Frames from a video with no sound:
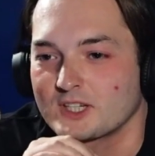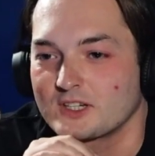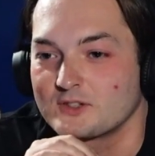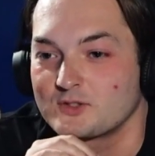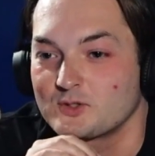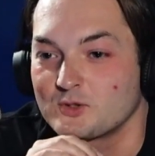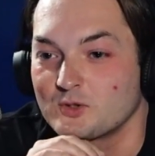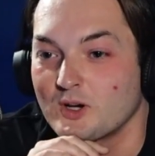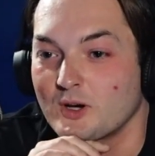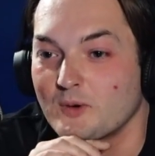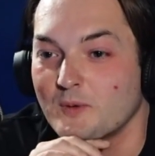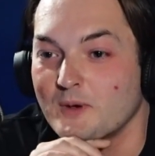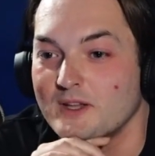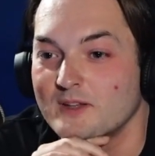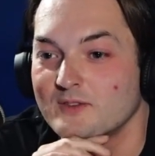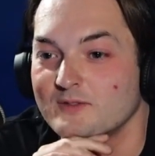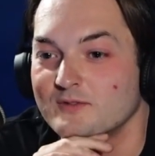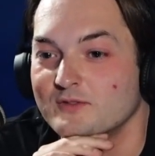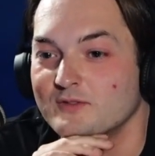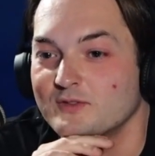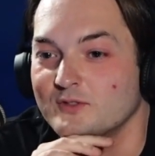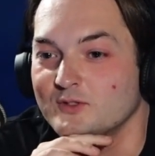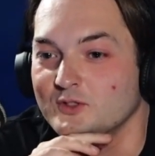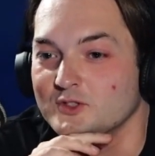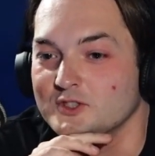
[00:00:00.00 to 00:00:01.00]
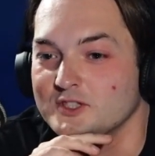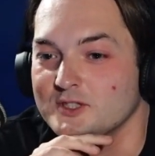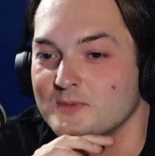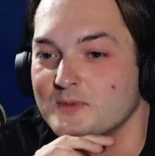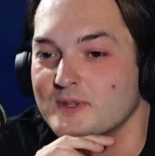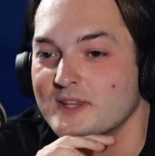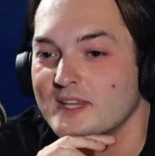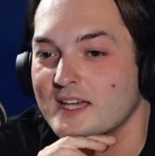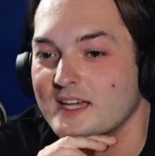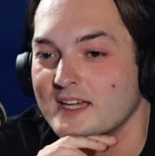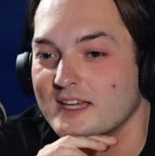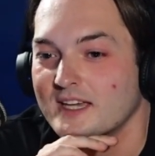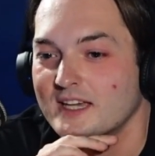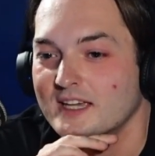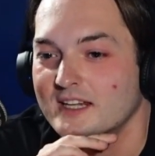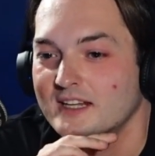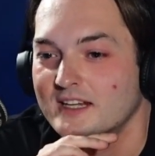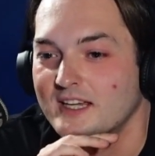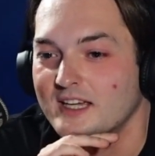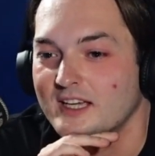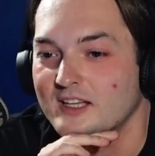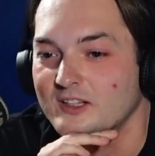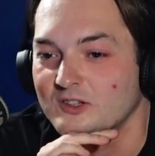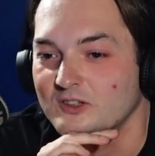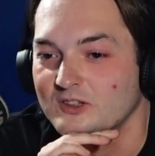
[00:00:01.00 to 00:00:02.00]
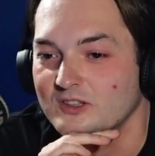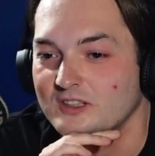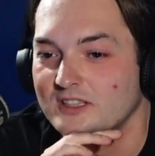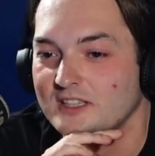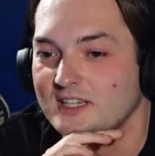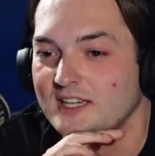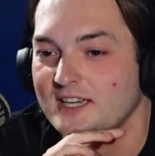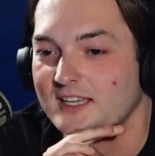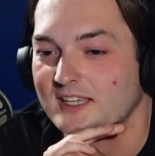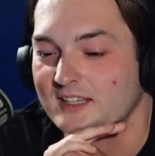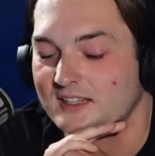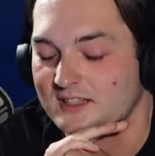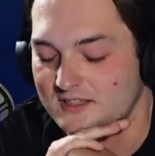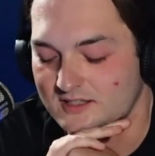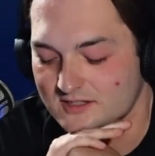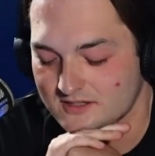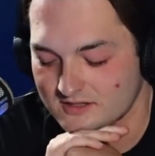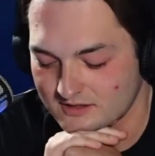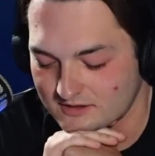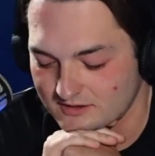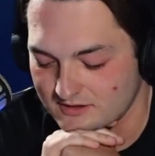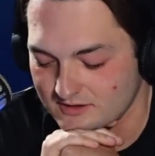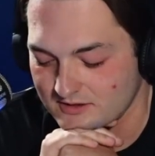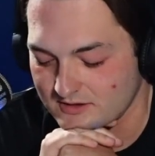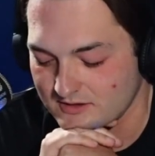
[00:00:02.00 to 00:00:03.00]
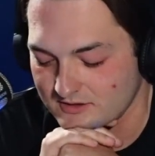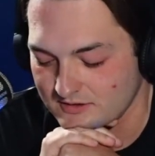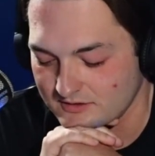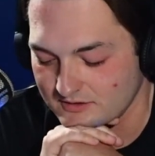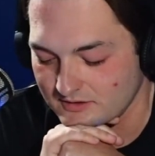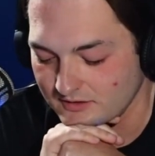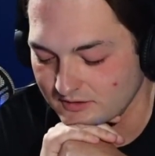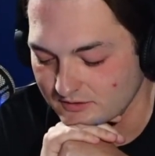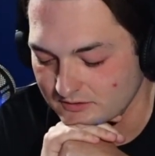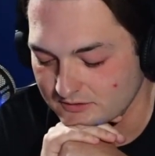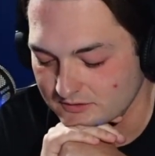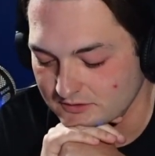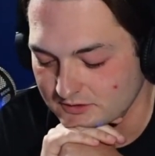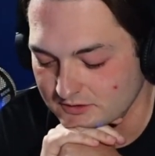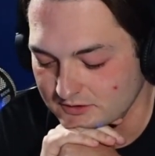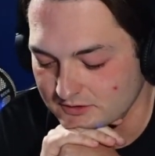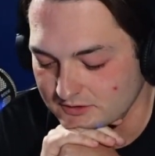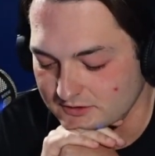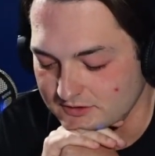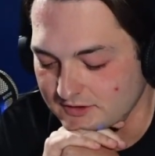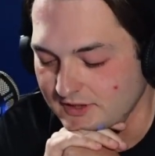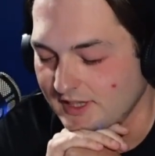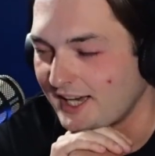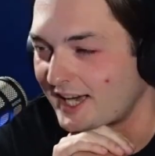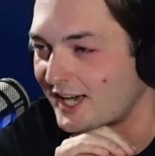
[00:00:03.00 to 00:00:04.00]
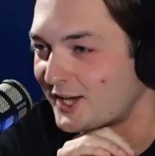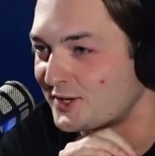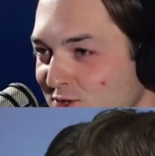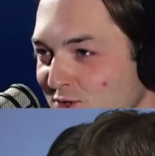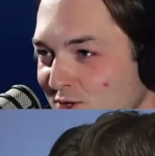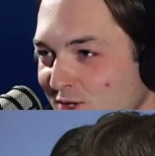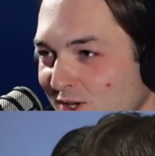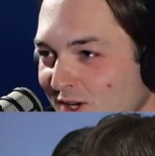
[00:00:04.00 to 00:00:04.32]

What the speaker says: So I went for someone that kind of ilk is Andrew